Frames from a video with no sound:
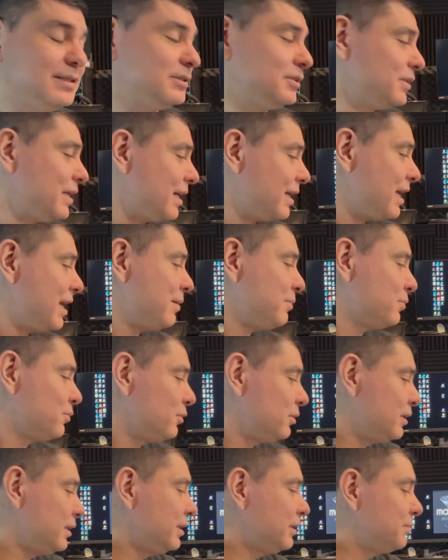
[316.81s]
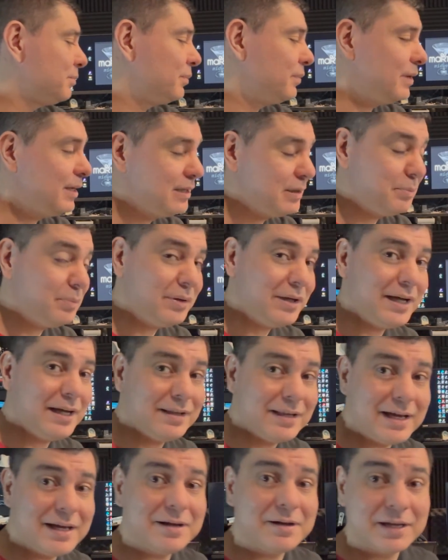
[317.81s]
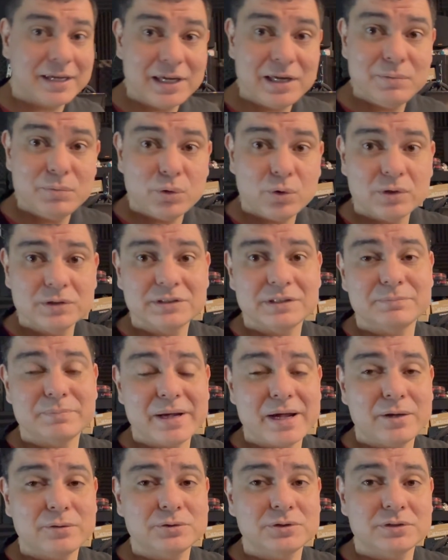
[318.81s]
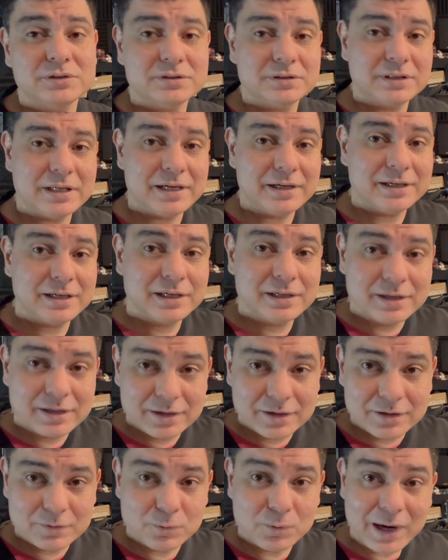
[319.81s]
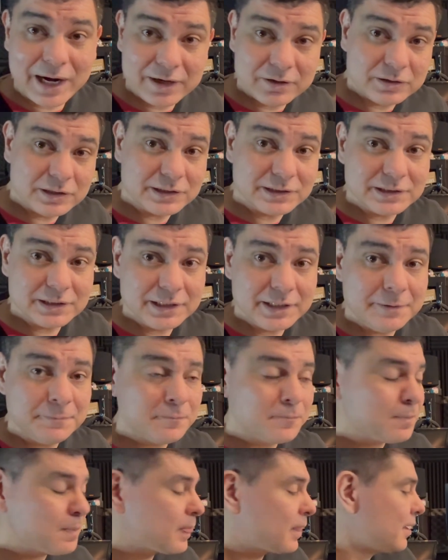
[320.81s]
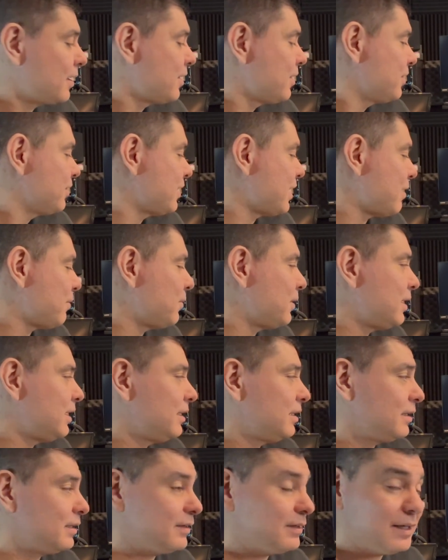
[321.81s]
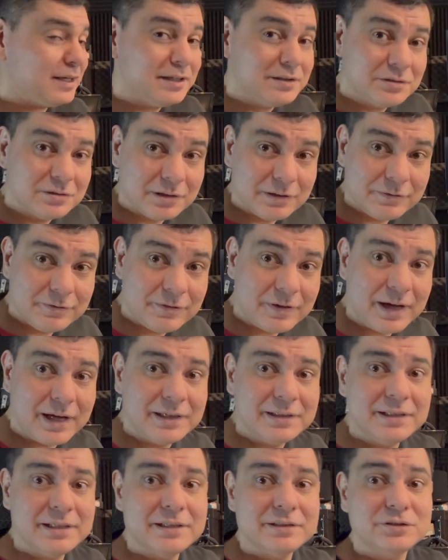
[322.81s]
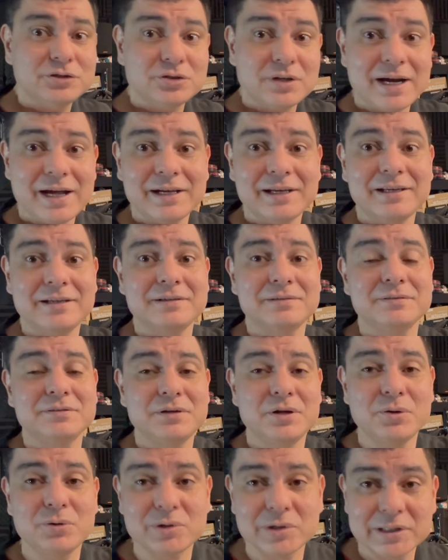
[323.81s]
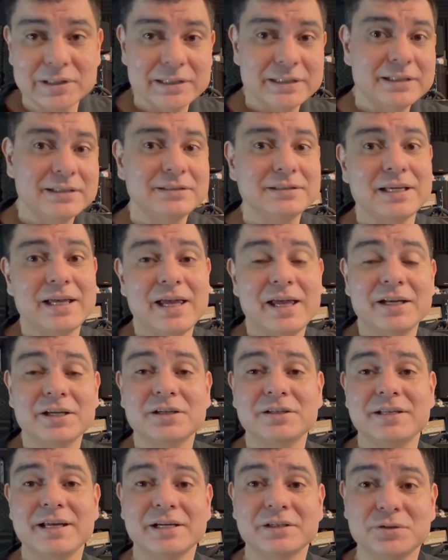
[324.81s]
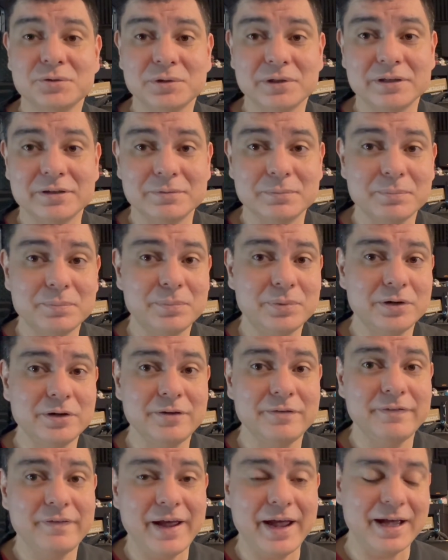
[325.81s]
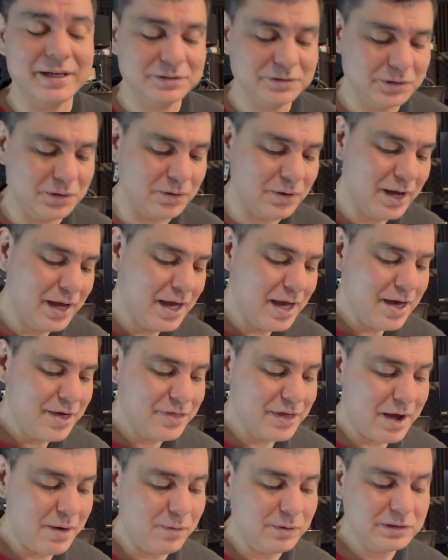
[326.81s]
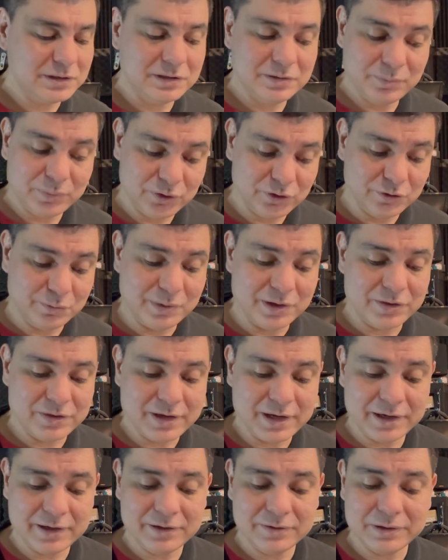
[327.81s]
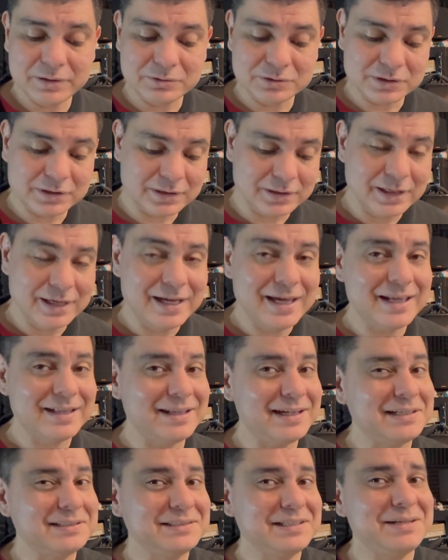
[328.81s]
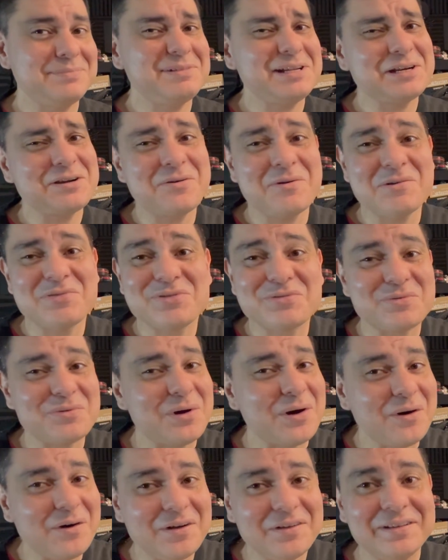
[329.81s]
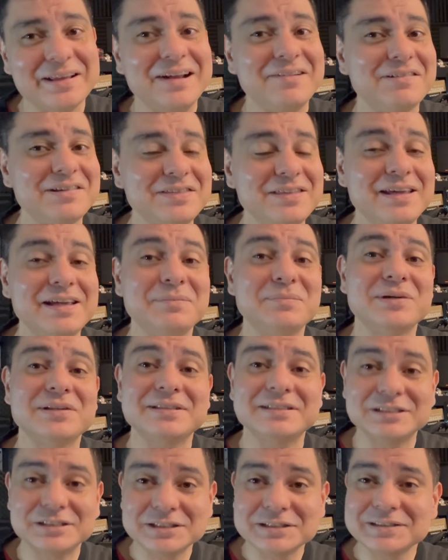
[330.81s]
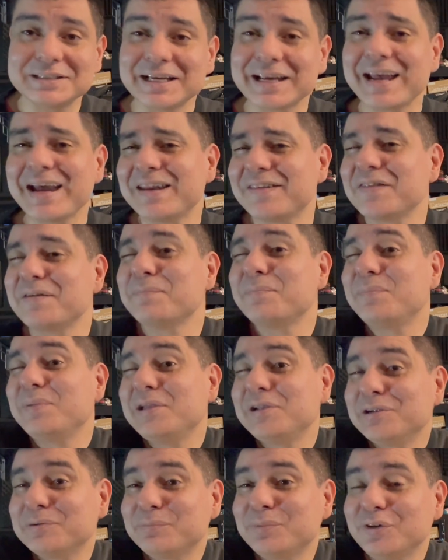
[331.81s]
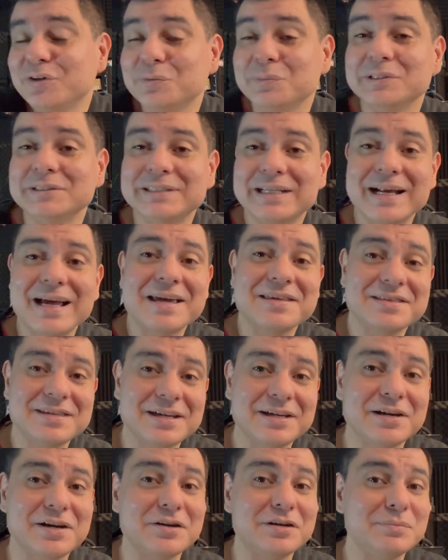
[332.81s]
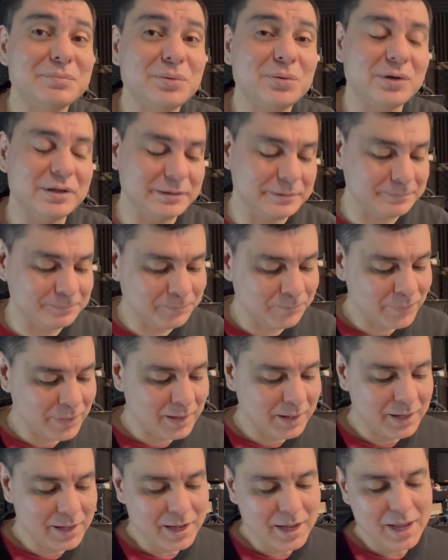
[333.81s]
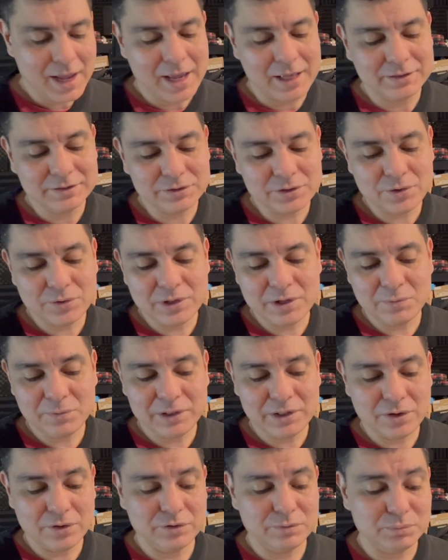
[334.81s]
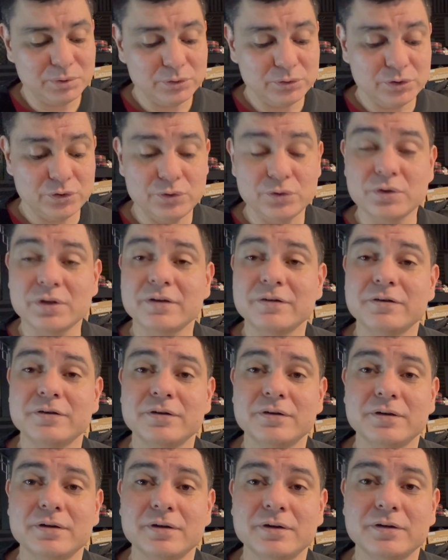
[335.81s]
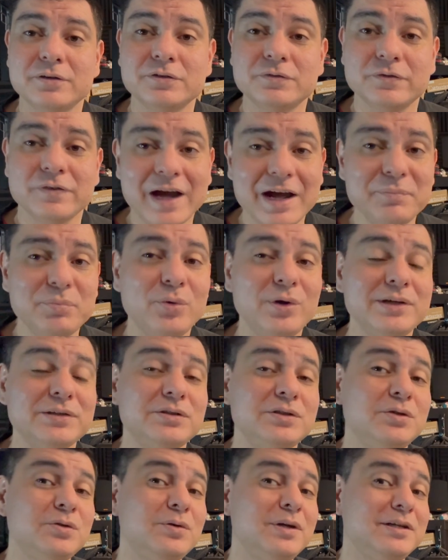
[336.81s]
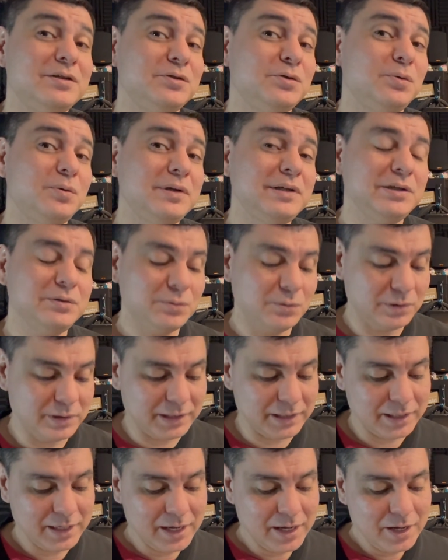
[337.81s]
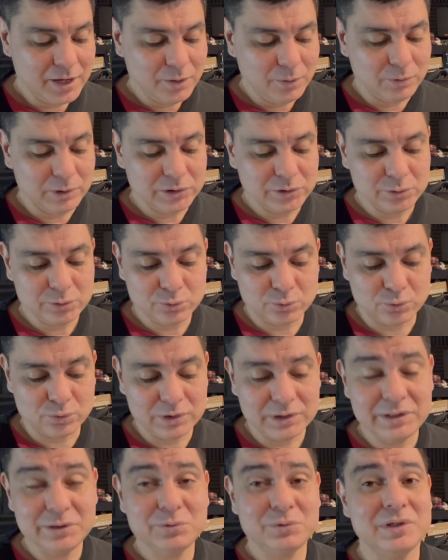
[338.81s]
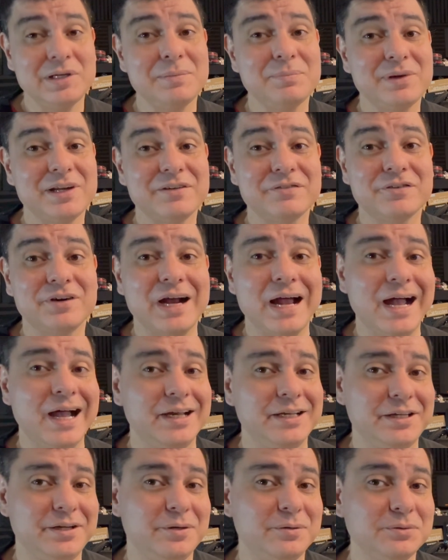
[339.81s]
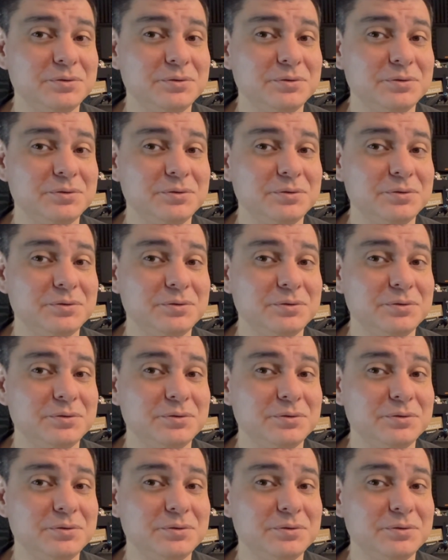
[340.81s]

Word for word: So that came really into play, like keyboards and mouse, like wirelessly. That way you could easily find it, track it, know where it is, and connect to it pretty fast. So that was an improvement there. That was, and like I said, I'm not going through everything, but just the kind of the big improvements that I think are important. And so then we go to Bluetooth 5.2 in 2020, which was really, really big for audio.